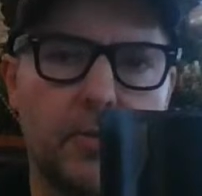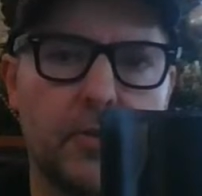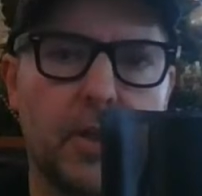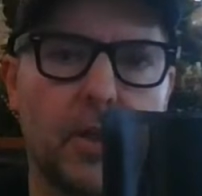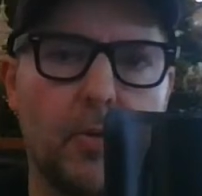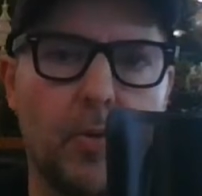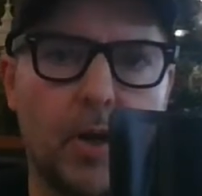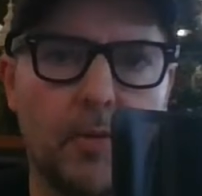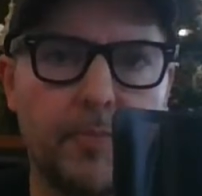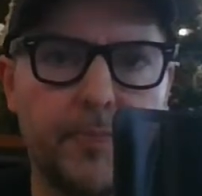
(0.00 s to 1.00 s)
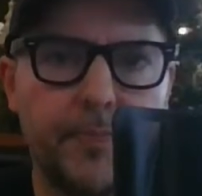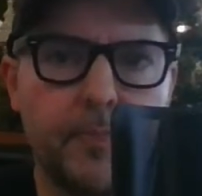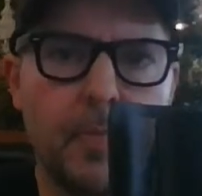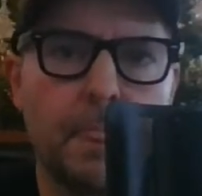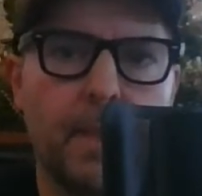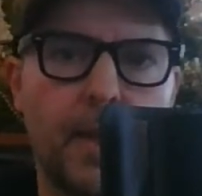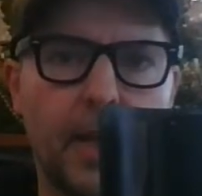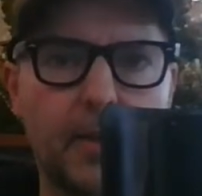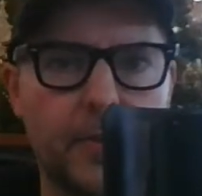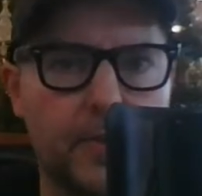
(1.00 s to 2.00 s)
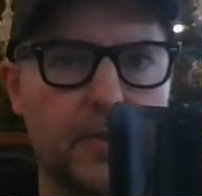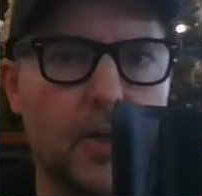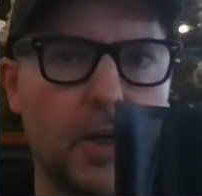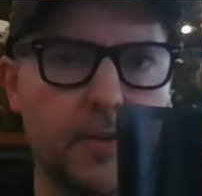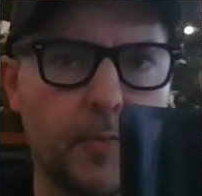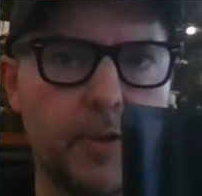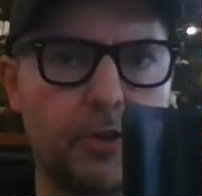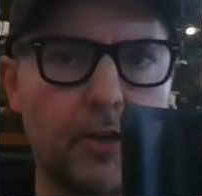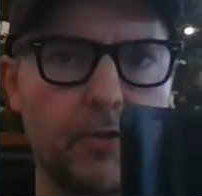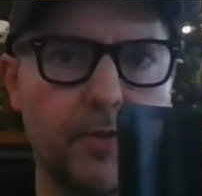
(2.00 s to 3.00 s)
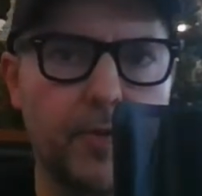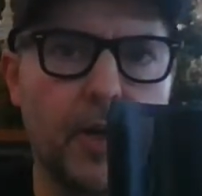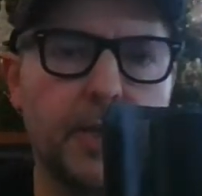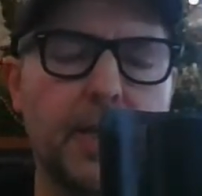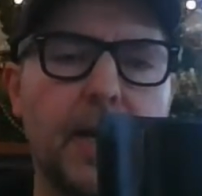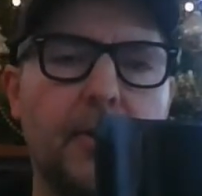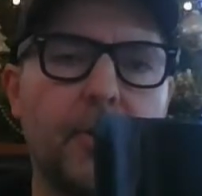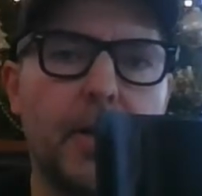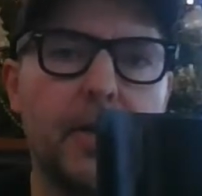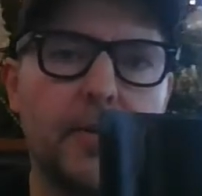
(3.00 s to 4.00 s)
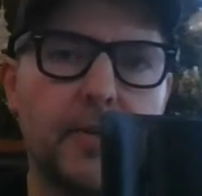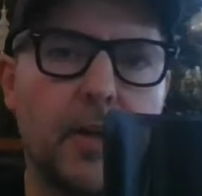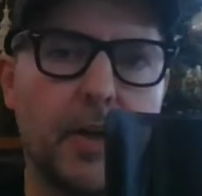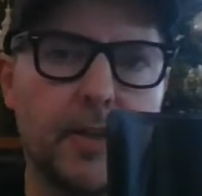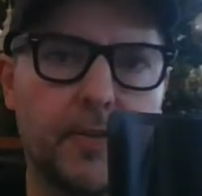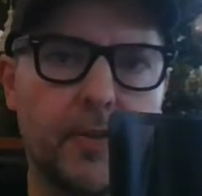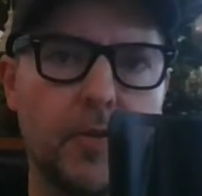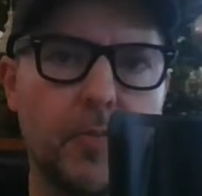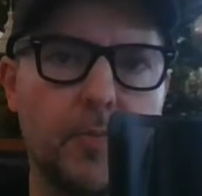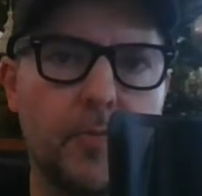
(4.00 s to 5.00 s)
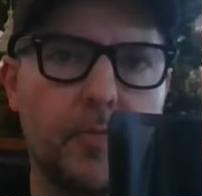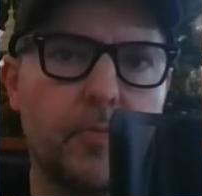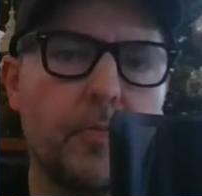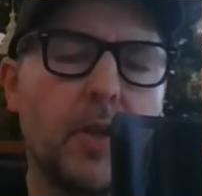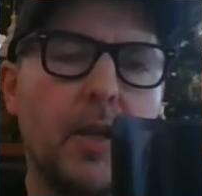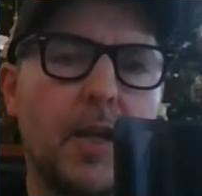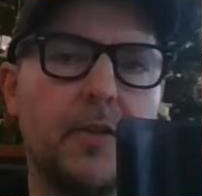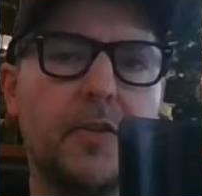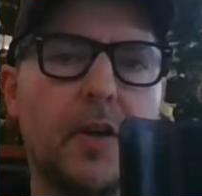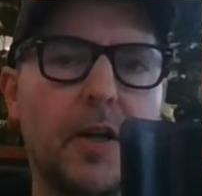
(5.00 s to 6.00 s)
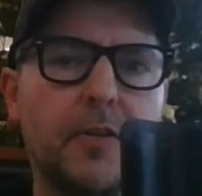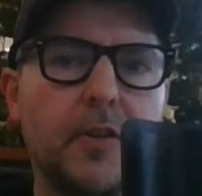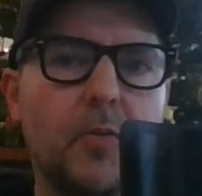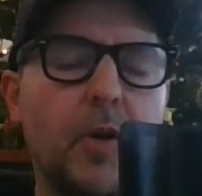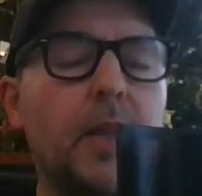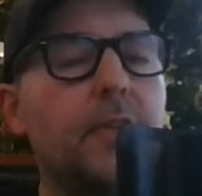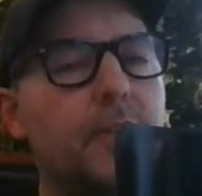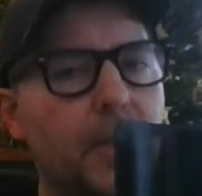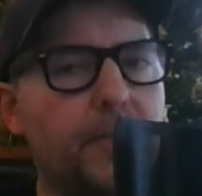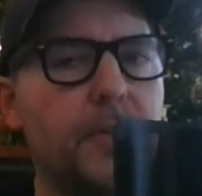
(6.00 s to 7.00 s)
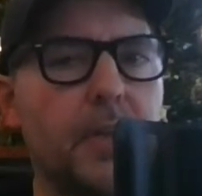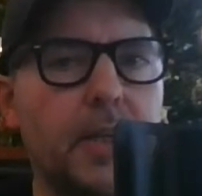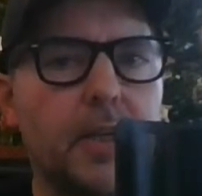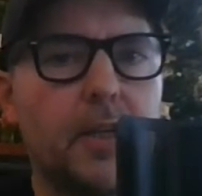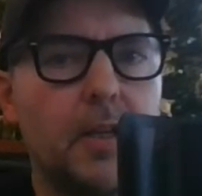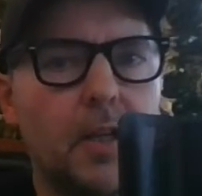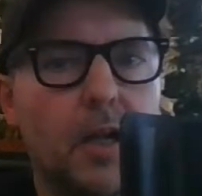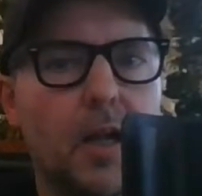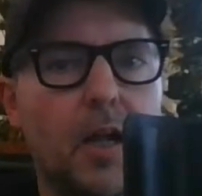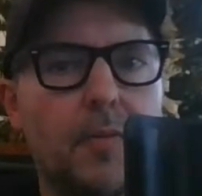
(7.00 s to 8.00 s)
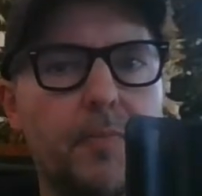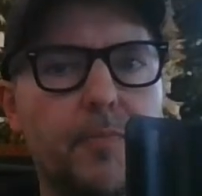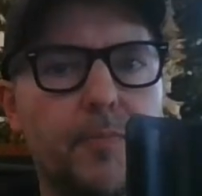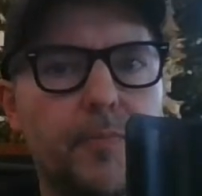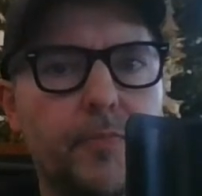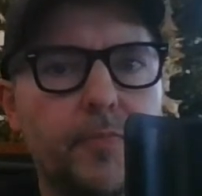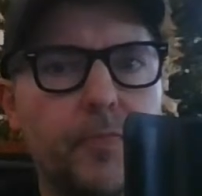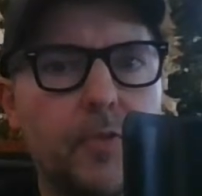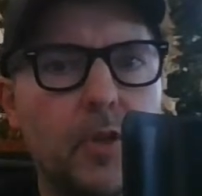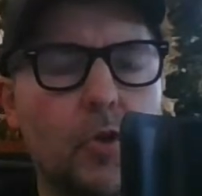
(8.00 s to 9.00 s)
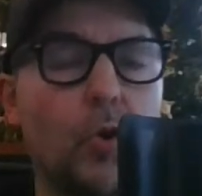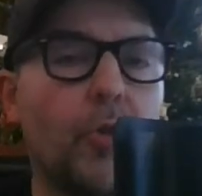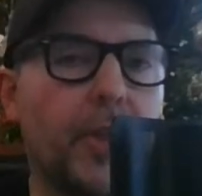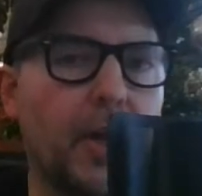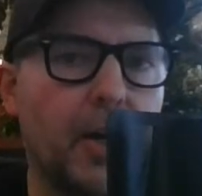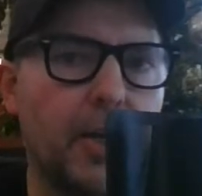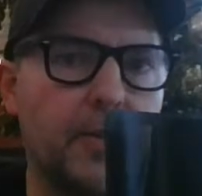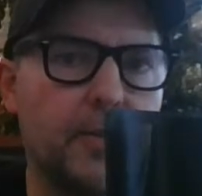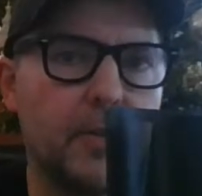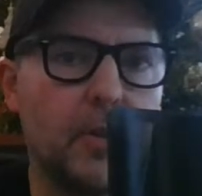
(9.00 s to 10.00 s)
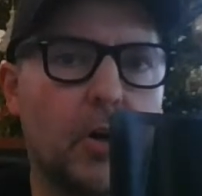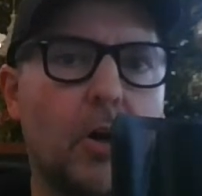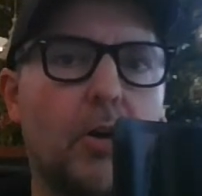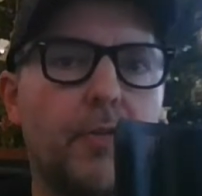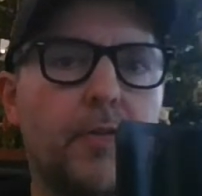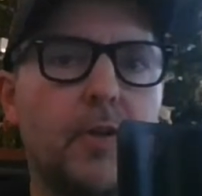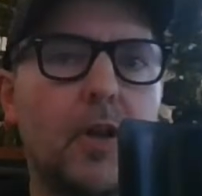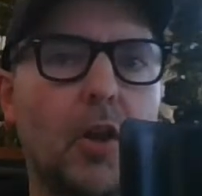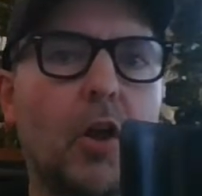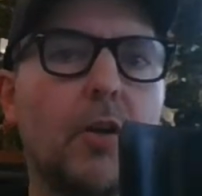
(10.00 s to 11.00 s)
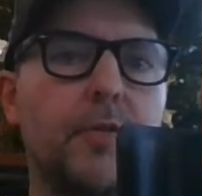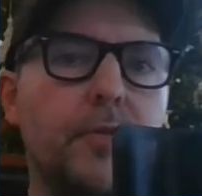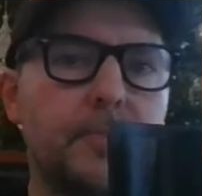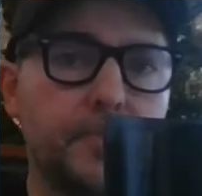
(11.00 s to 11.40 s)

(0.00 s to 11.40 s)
So um, Hex is starting to be gentrified now, and it's starting to, it's starting to, well, it's definitely um, caught the eyes of a lot of